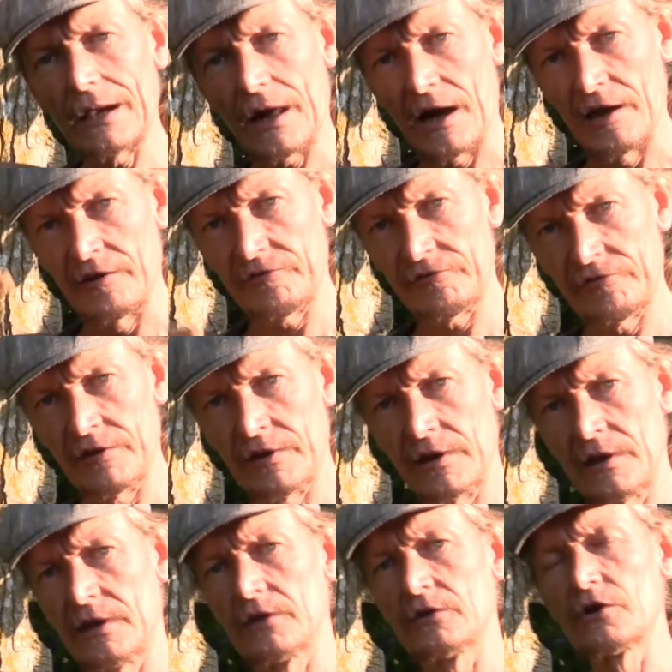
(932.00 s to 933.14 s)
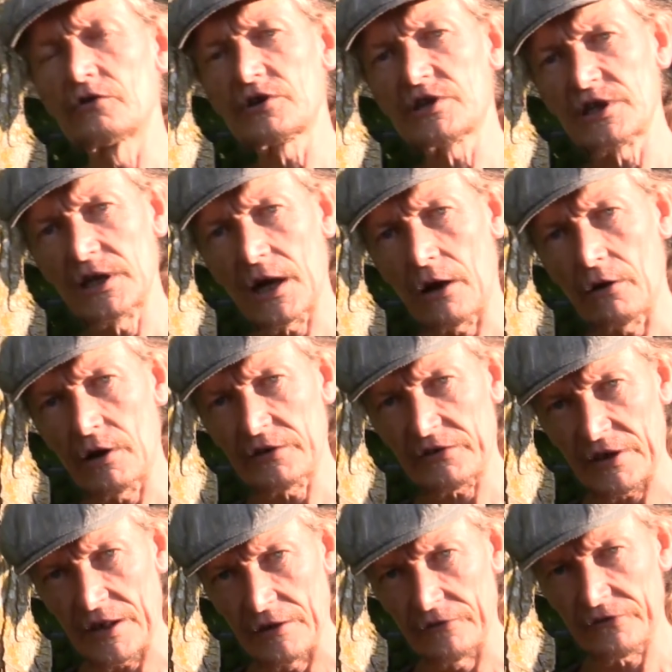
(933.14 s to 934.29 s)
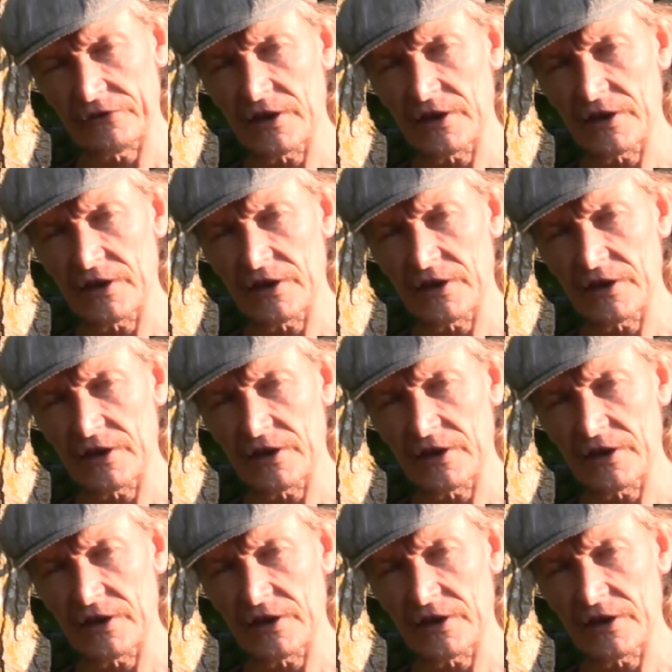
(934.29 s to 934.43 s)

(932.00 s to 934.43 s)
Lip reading: life, nourishing ourselves,